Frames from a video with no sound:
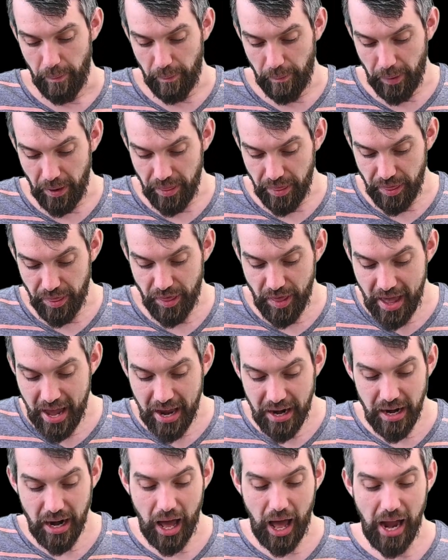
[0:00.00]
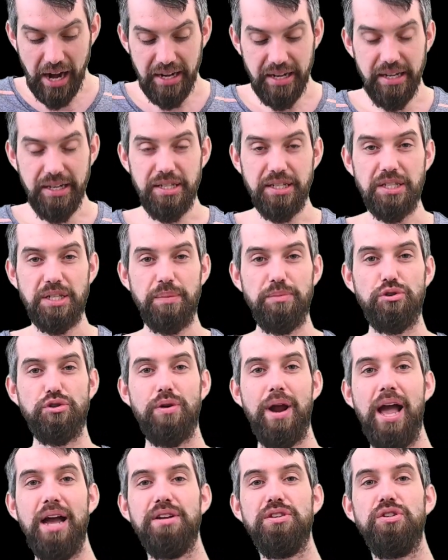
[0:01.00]
But then I need to
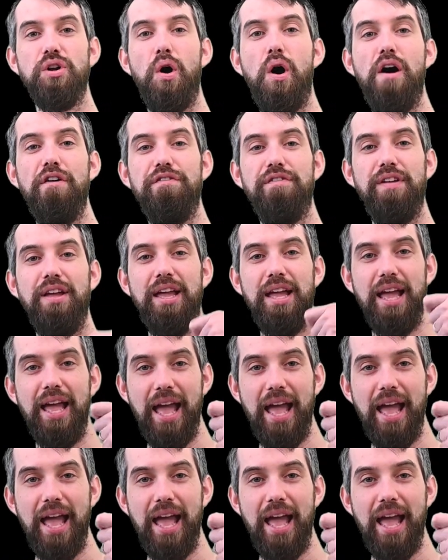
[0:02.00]
subtract off